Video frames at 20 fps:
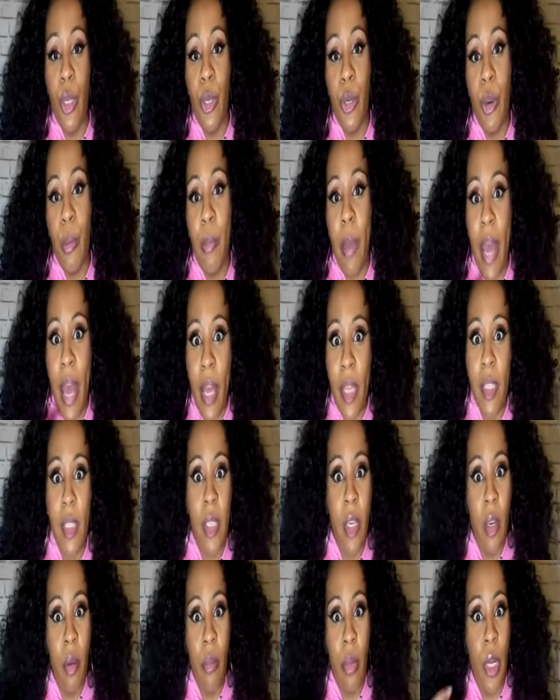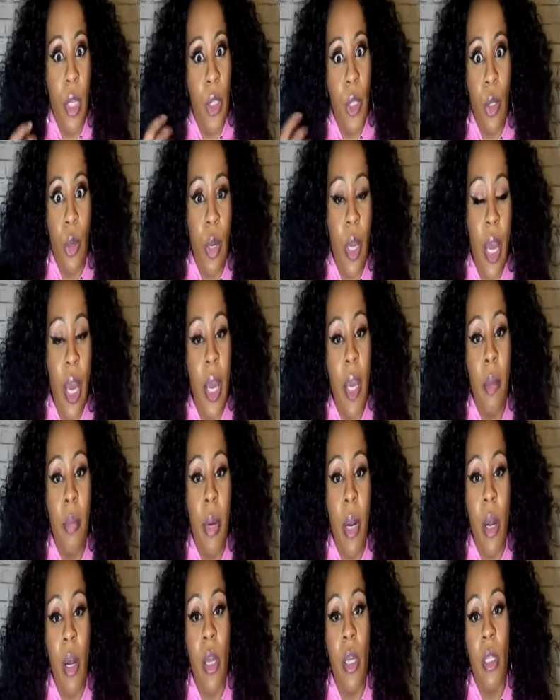you're masking but it's okay
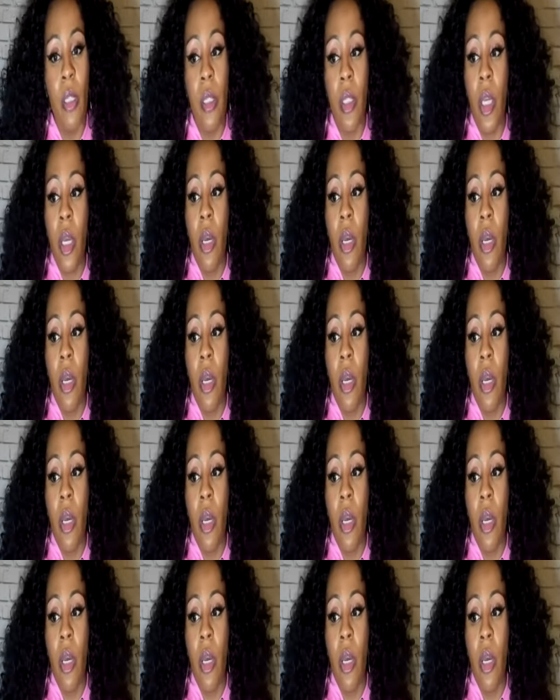because